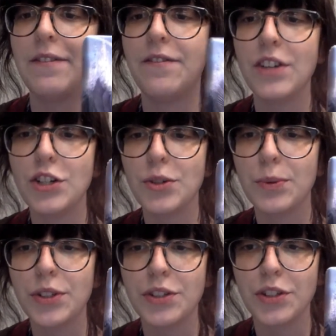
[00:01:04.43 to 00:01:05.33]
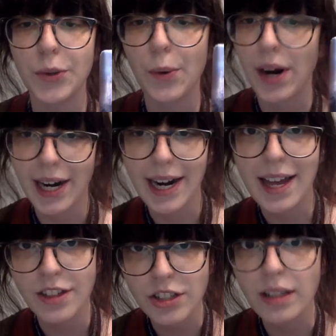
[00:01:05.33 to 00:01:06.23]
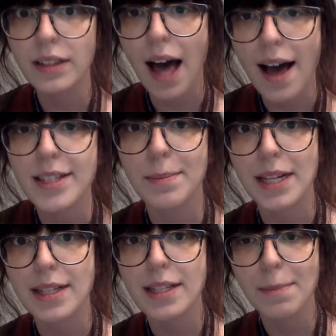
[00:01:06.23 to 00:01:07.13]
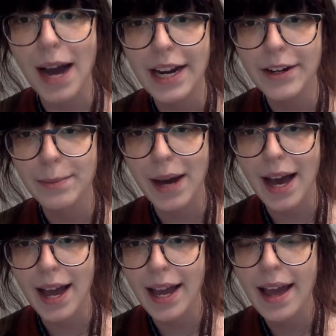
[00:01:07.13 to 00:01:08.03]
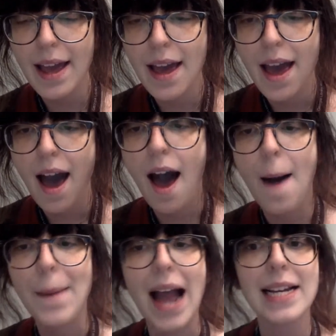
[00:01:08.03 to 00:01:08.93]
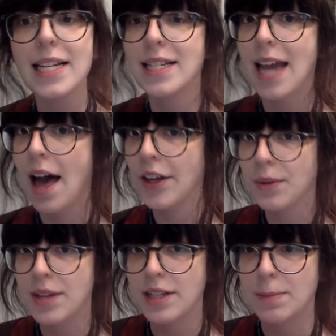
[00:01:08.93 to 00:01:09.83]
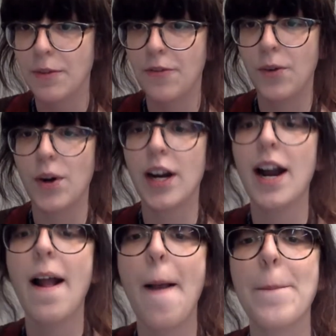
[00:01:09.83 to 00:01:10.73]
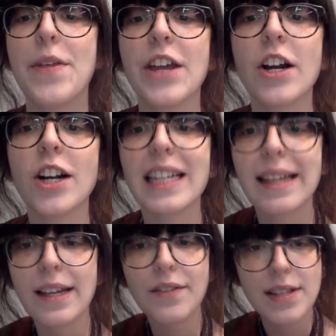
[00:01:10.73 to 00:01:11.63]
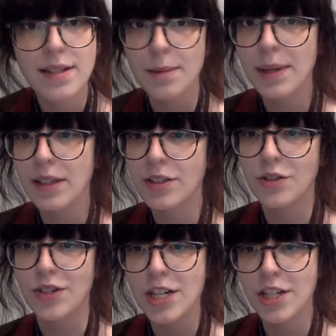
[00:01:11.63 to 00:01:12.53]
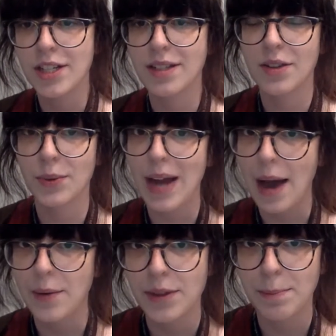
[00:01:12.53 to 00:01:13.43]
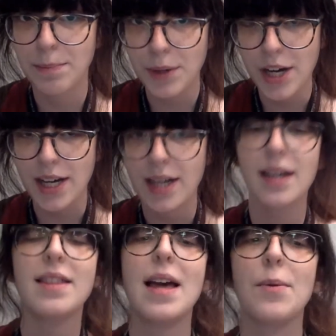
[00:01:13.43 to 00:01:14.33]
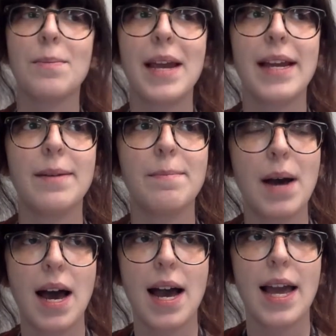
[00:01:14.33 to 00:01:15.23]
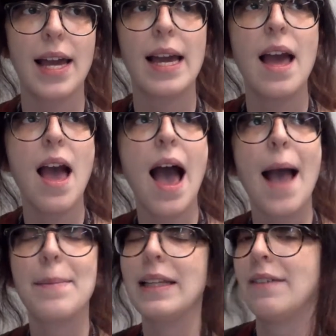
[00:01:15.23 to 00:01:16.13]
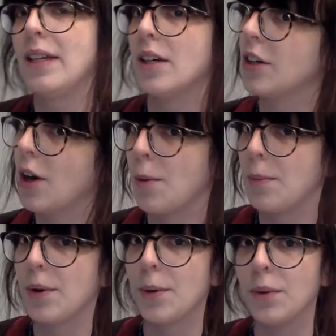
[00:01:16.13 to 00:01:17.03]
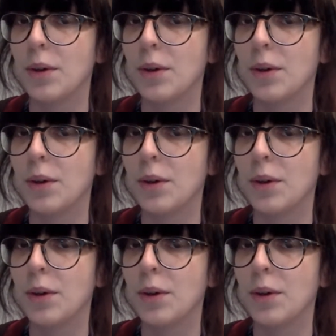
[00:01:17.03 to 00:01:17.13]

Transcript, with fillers: visual story and there's a lot to be inspired by. Um, I didn't tell you this before, but there are even some illustrations throughout the book that were made by, I believe, Iacopo